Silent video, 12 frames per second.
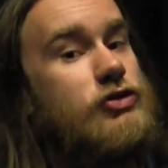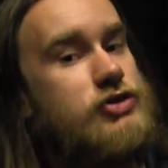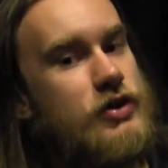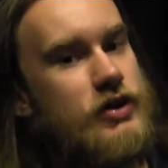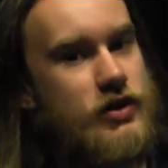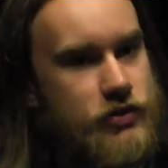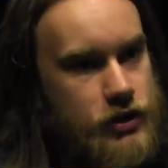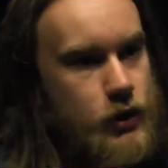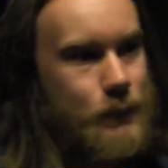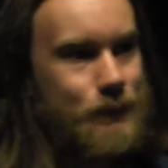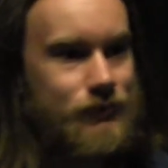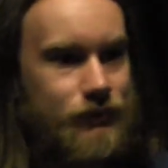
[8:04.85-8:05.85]
Sure.
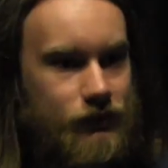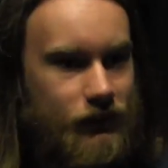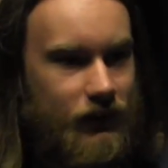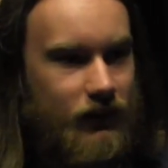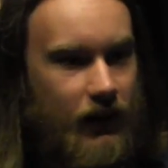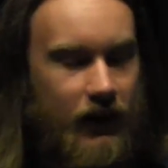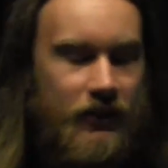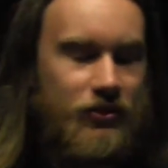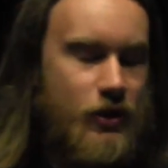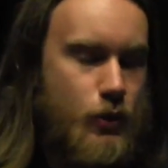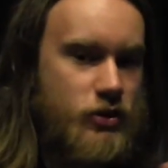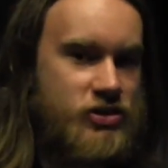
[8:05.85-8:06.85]
So
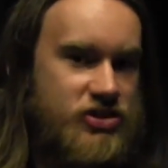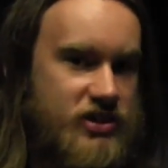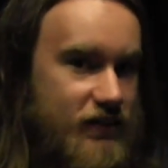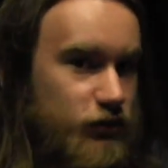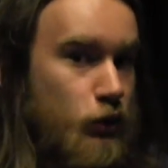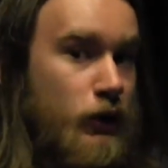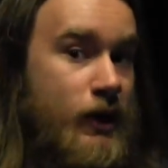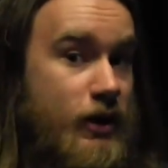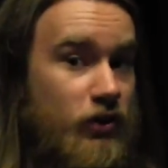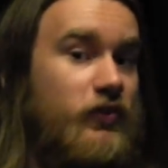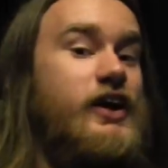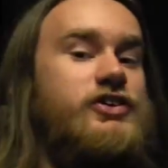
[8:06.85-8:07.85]
there were several
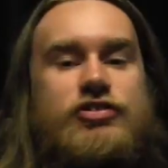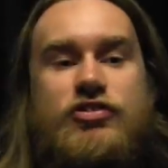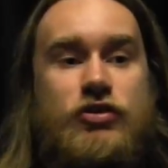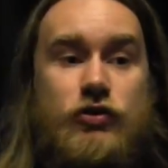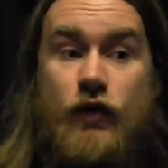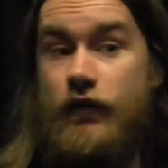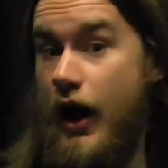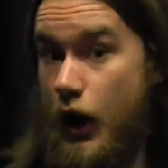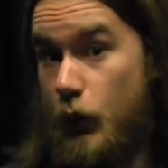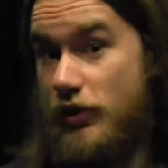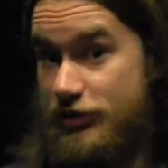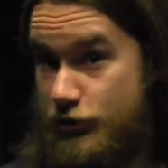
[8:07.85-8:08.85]
iterations of
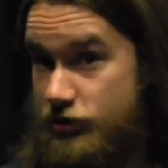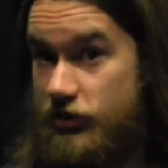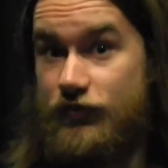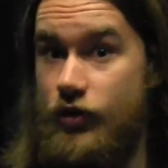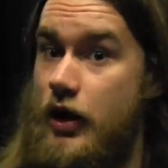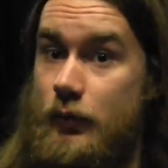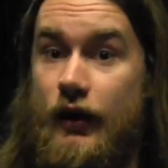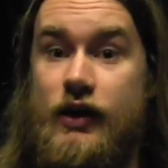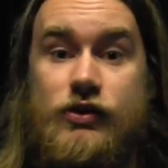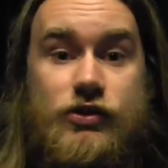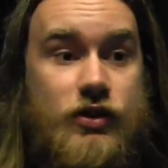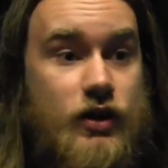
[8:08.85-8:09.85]
how we used to fly
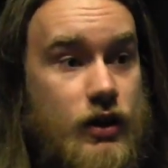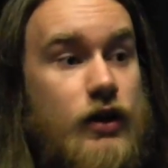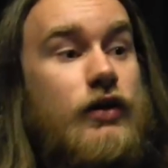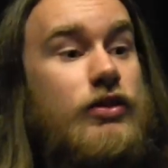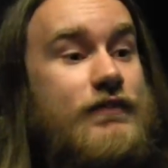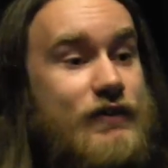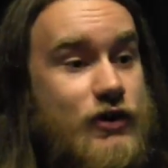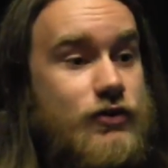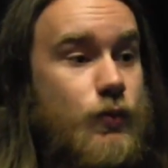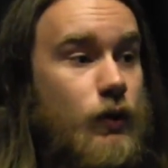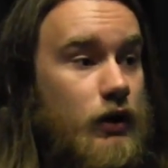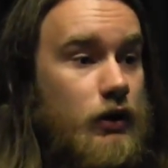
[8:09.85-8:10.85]
mics. The
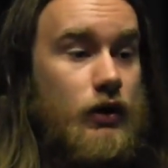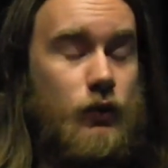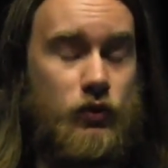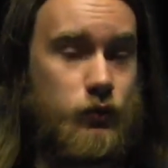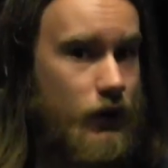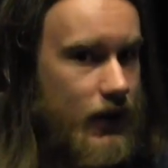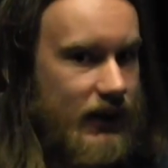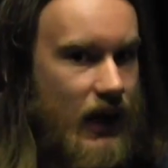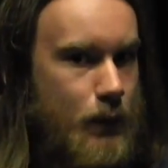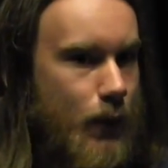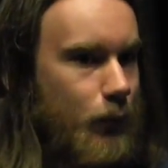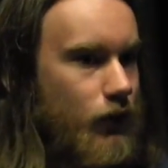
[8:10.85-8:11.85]
first one was one I
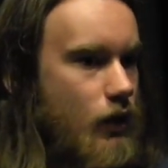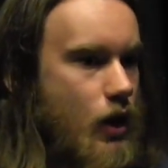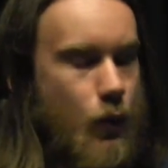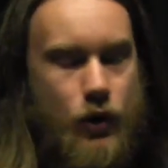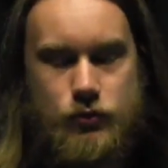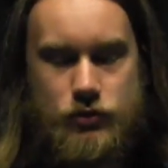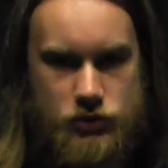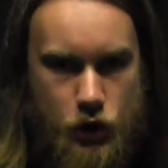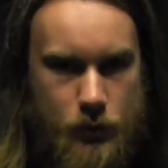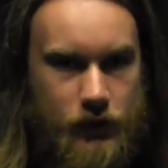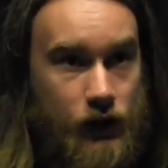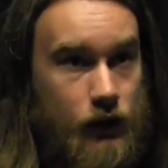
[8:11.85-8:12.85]
came up with, which was
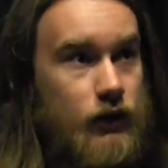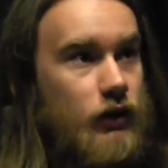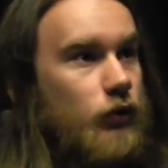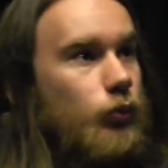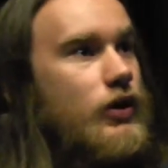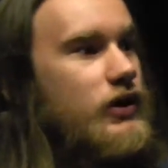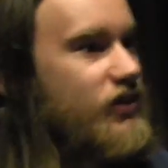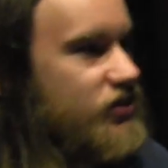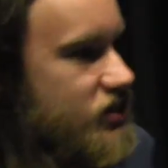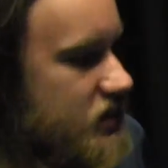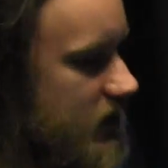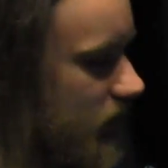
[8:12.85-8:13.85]
stupid. We
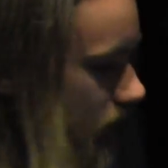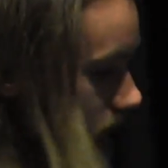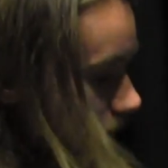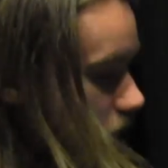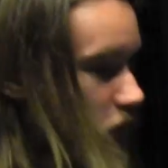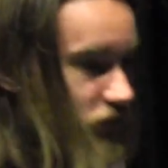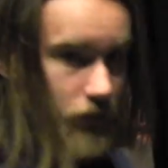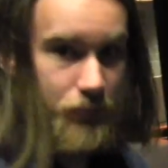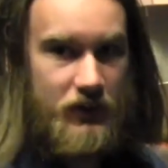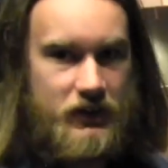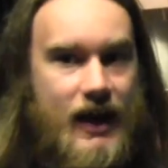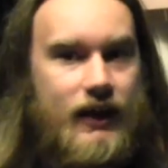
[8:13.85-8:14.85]
used to take it and go from
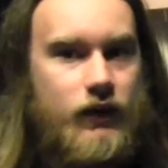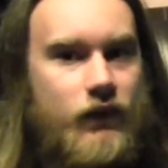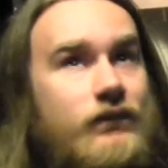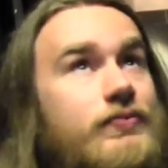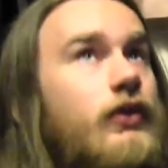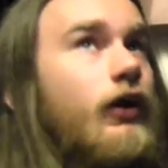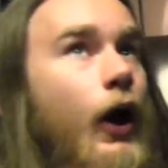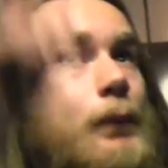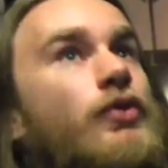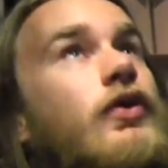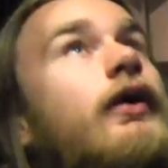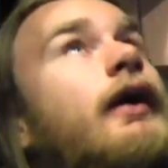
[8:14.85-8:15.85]
the deck
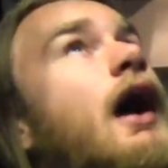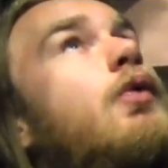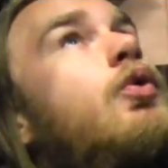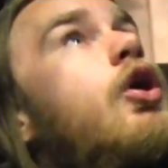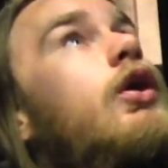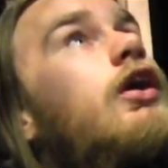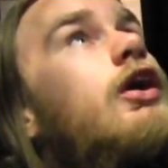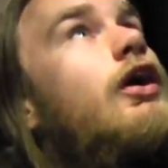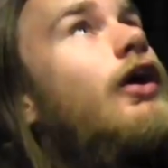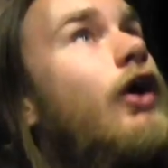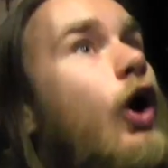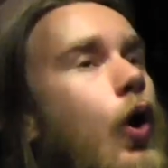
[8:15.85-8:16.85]
up to the catwalk,
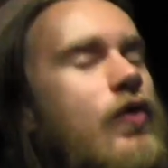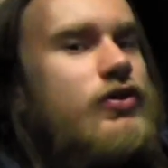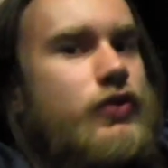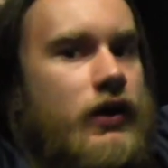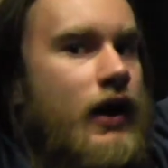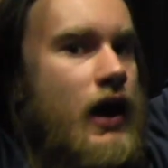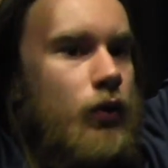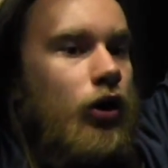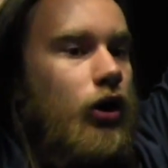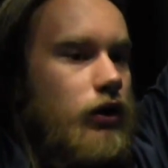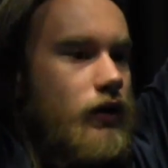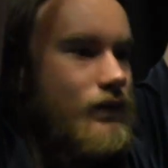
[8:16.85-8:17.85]
over the
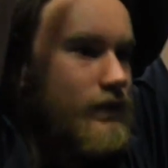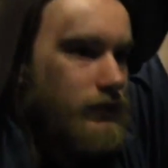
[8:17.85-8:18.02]
catwalk,